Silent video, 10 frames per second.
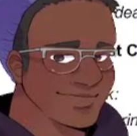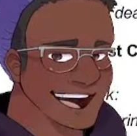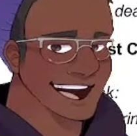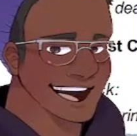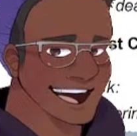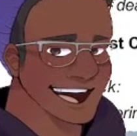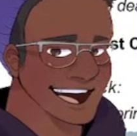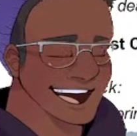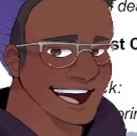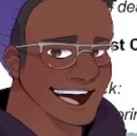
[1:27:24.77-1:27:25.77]
If the
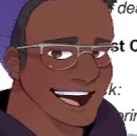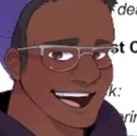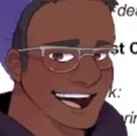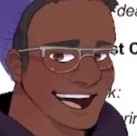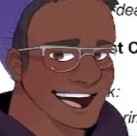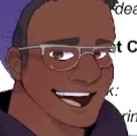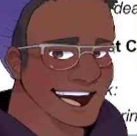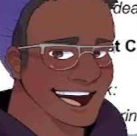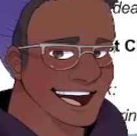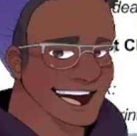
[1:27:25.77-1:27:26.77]
creator designs the merch,
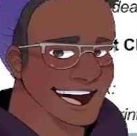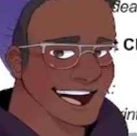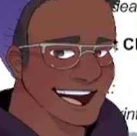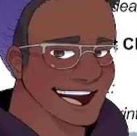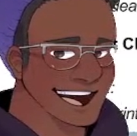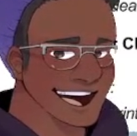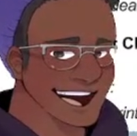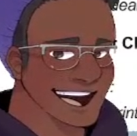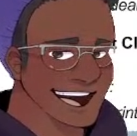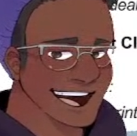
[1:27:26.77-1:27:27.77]
it could skew
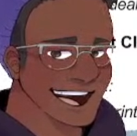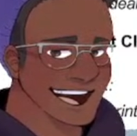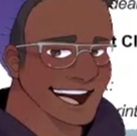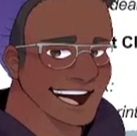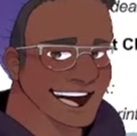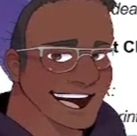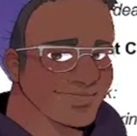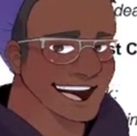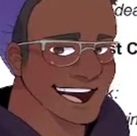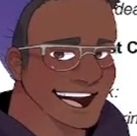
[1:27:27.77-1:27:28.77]
that pricing.
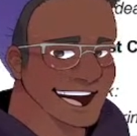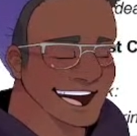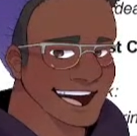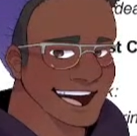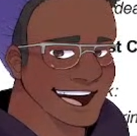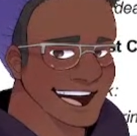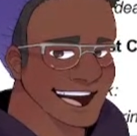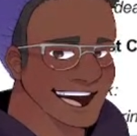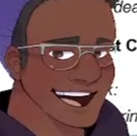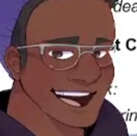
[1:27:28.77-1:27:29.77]
And also again, they lose that
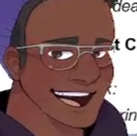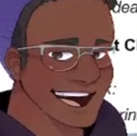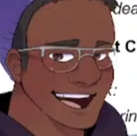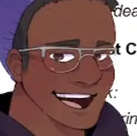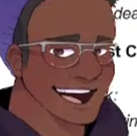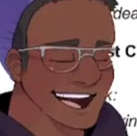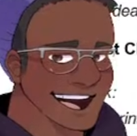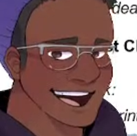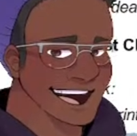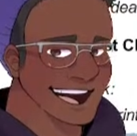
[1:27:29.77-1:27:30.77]
10%, that
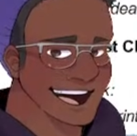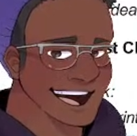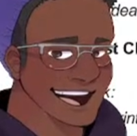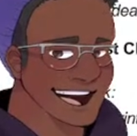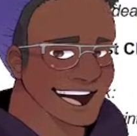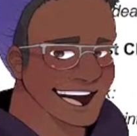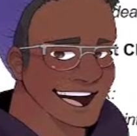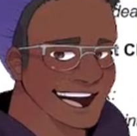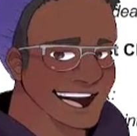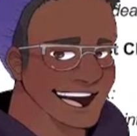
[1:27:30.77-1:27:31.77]
extra $10 that they would have
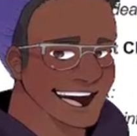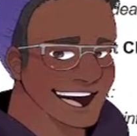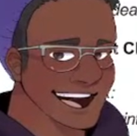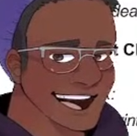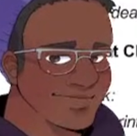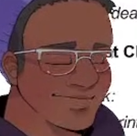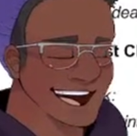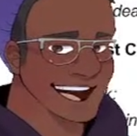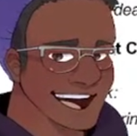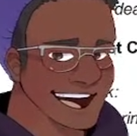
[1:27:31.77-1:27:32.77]
gotten
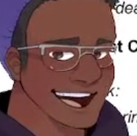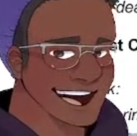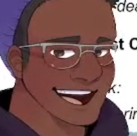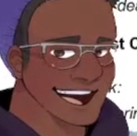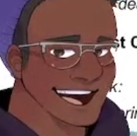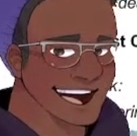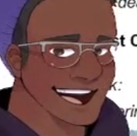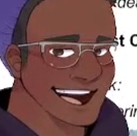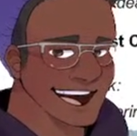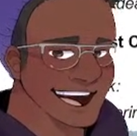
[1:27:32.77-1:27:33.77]
for having designed the
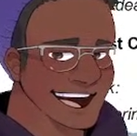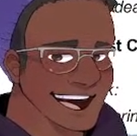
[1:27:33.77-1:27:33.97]
merch too.